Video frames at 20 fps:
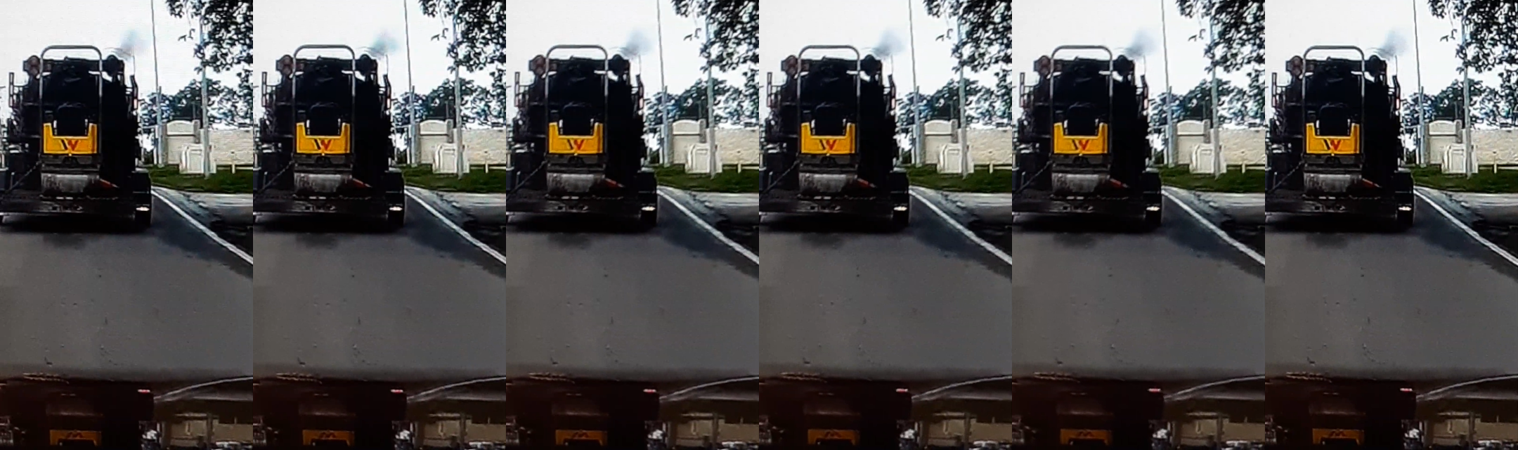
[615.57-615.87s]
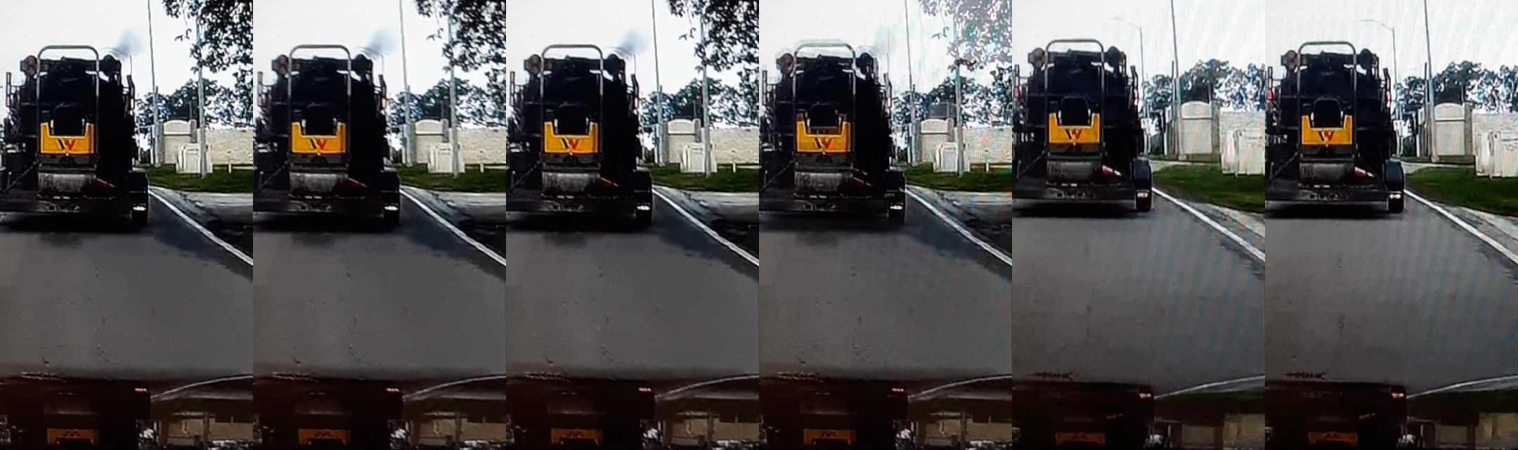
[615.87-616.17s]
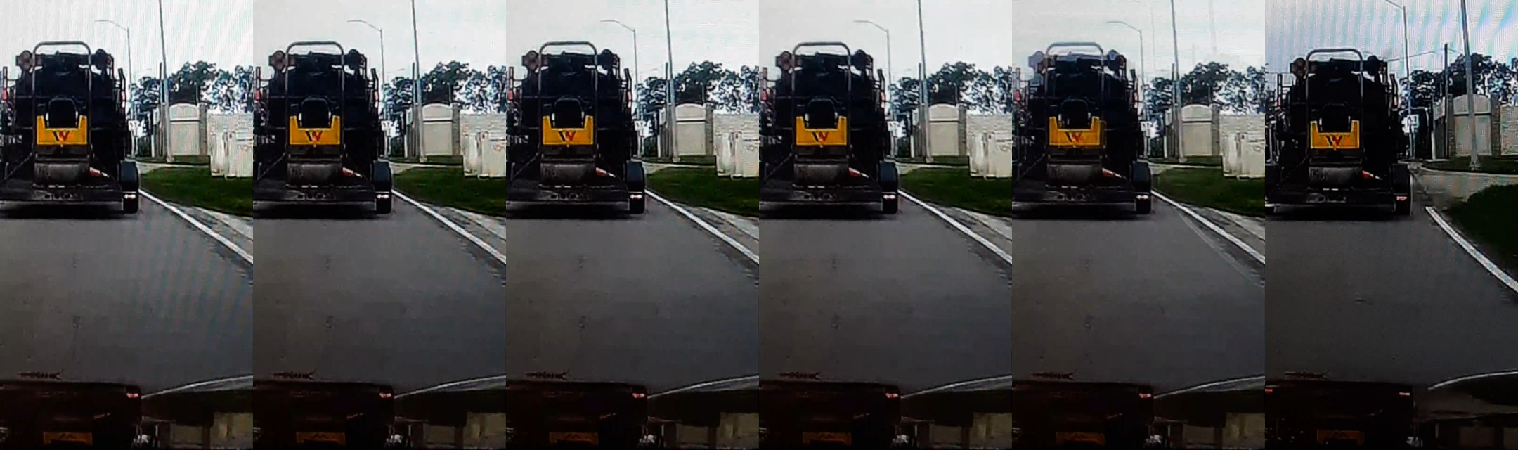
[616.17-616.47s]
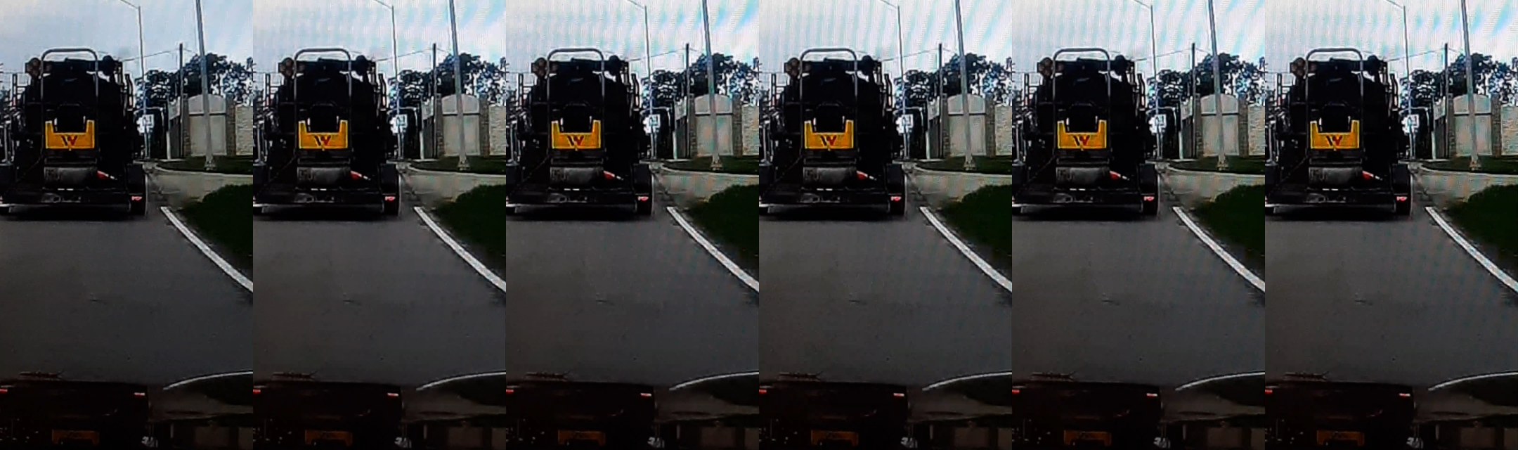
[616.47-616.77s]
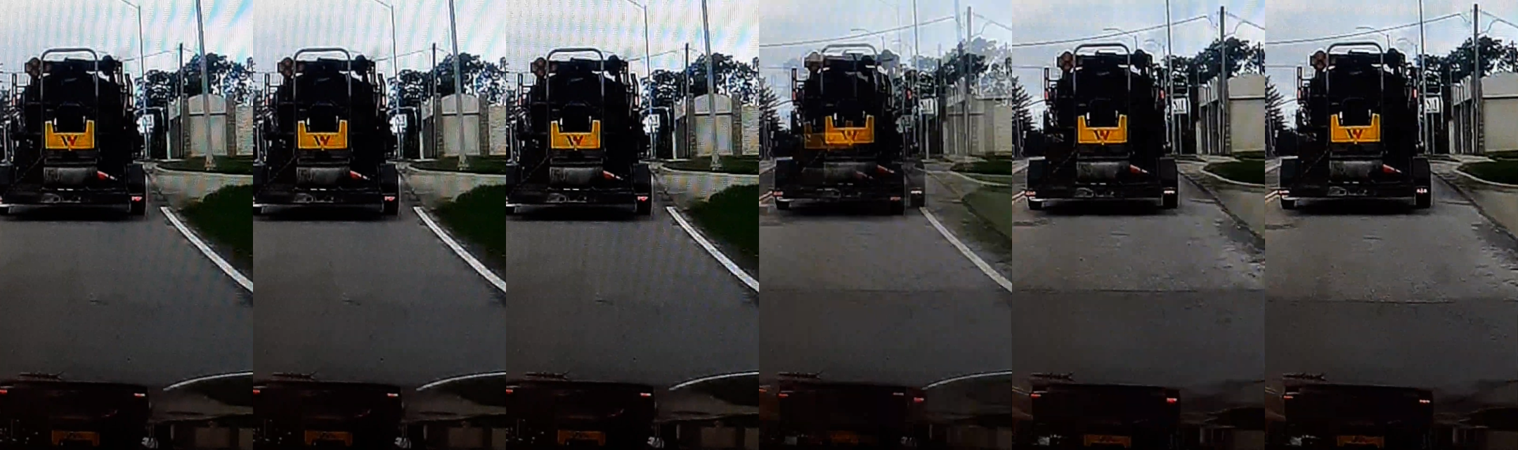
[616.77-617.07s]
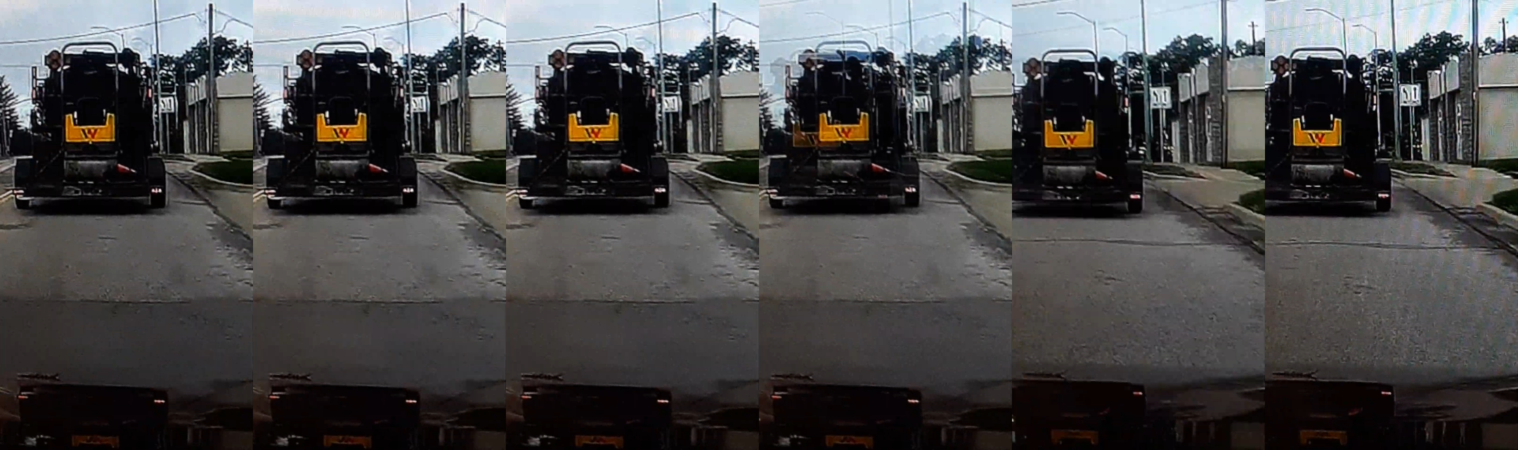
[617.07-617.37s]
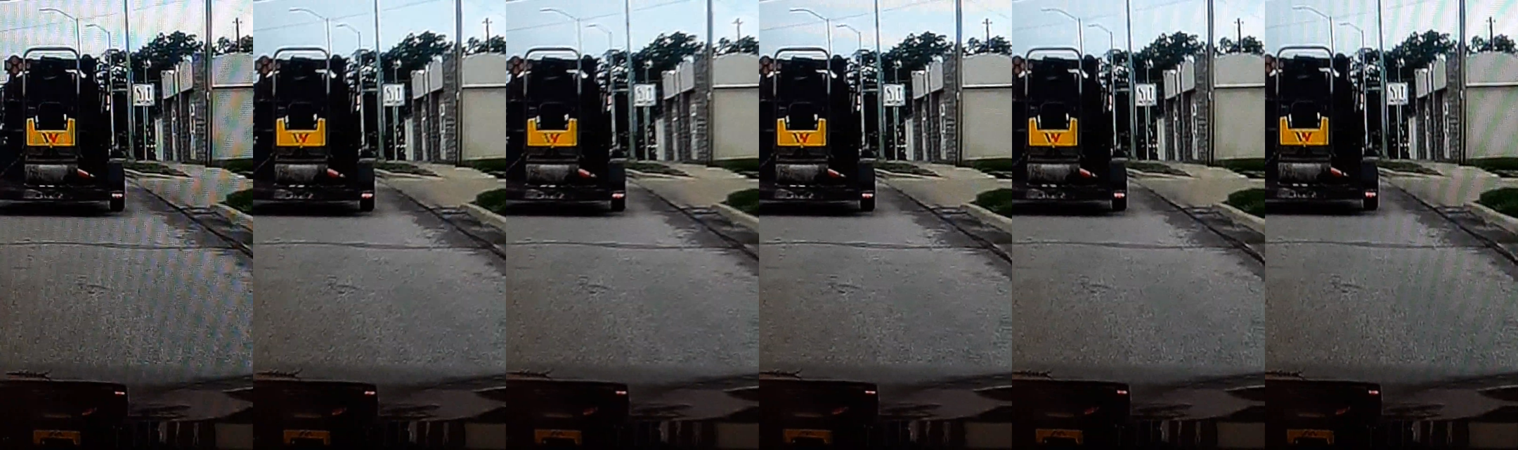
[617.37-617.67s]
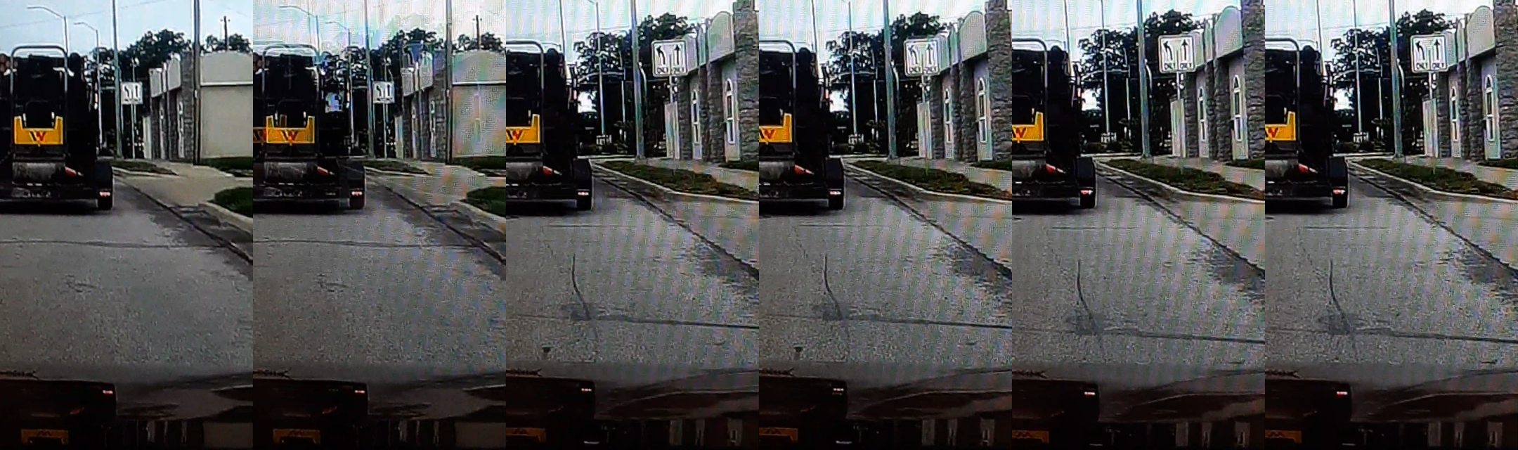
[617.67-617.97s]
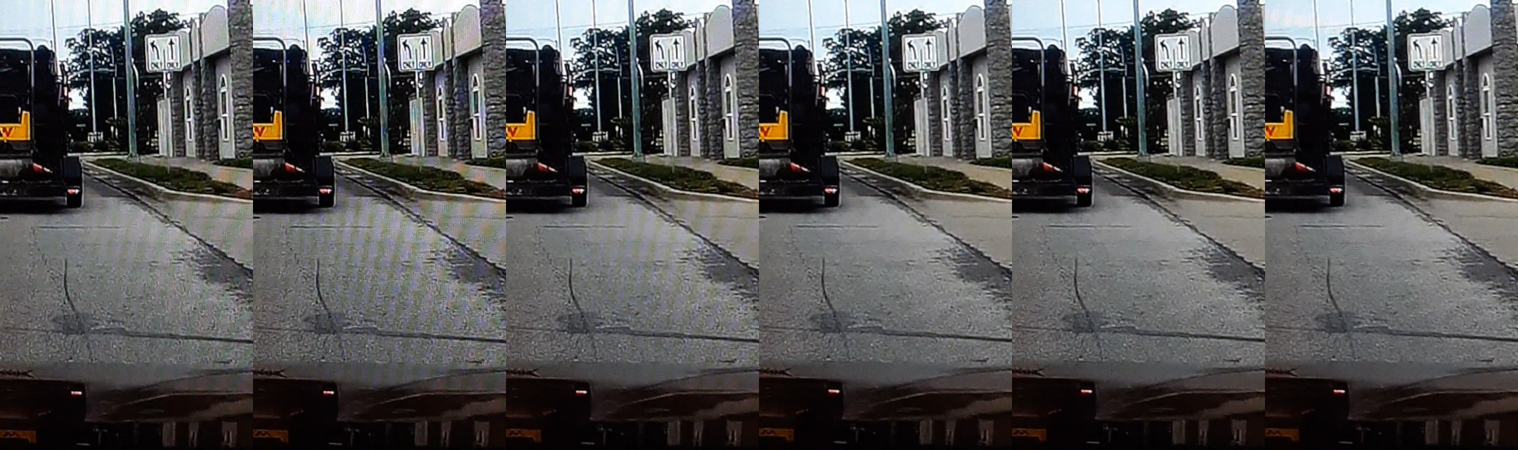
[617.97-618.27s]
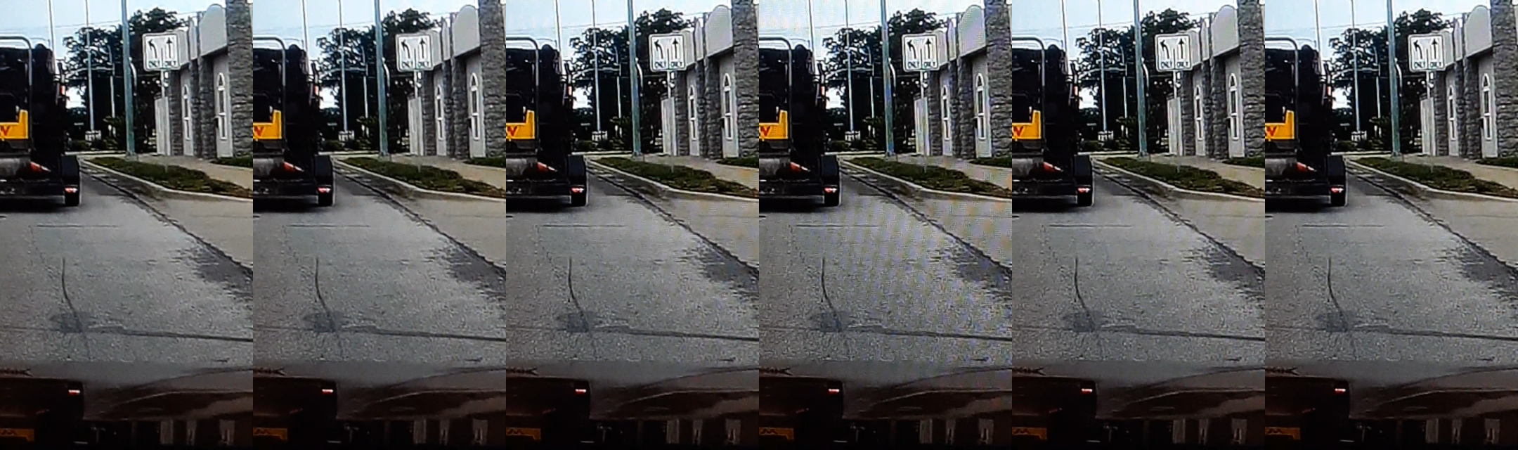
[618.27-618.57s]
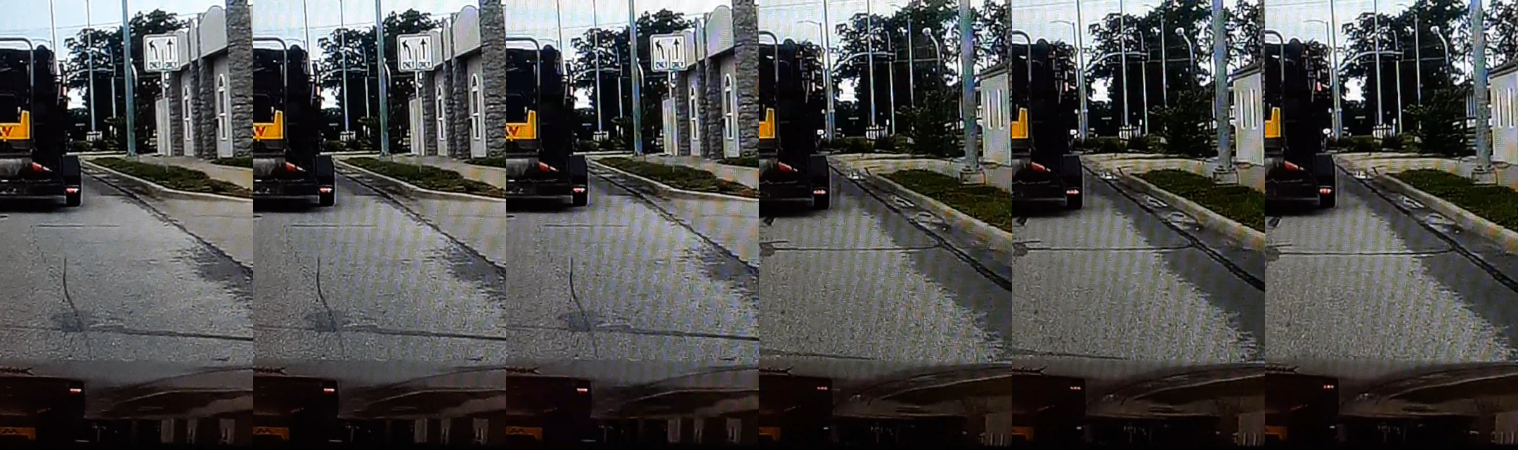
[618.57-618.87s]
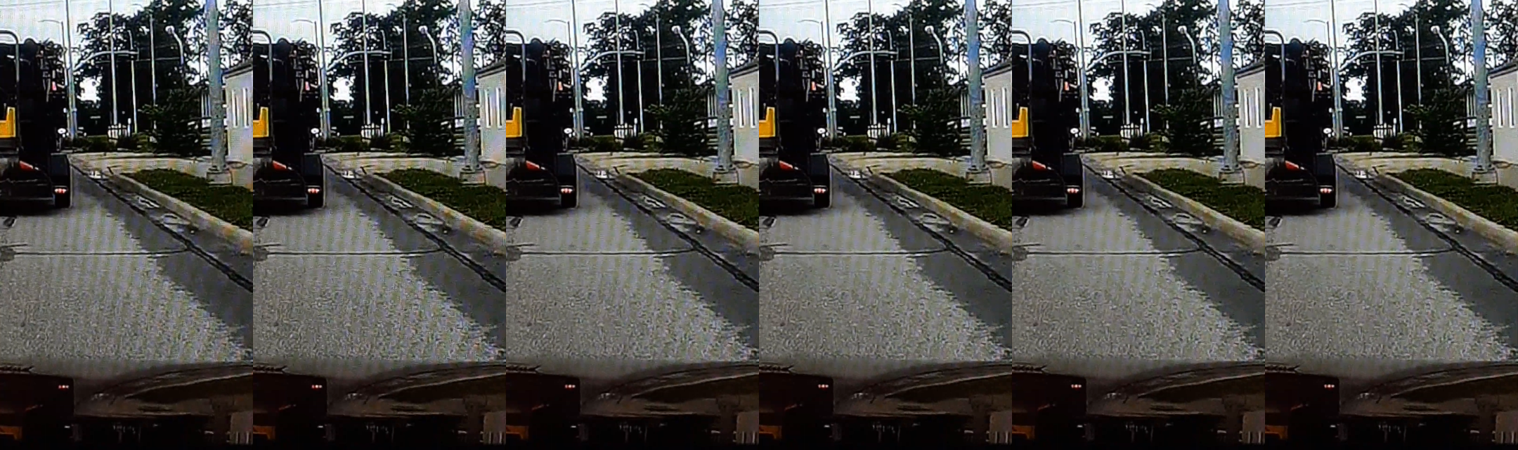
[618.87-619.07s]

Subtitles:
(no speaker visible)